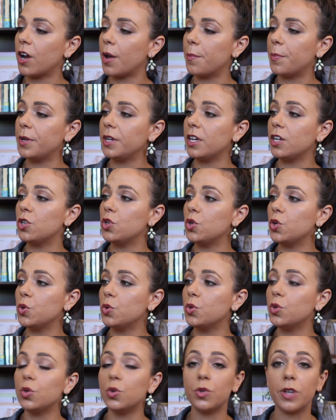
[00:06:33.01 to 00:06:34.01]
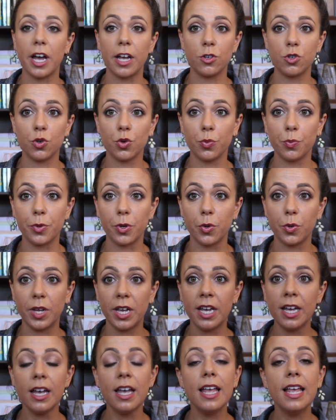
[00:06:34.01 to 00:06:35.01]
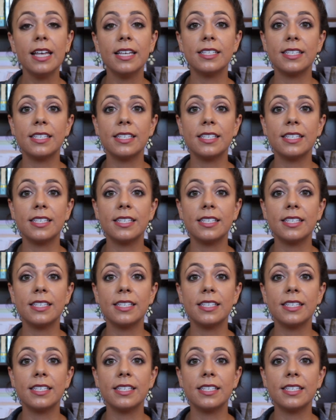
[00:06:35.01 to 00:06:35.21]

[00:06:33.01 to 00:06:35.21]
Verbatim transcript: company, Nudu Natural Beauty,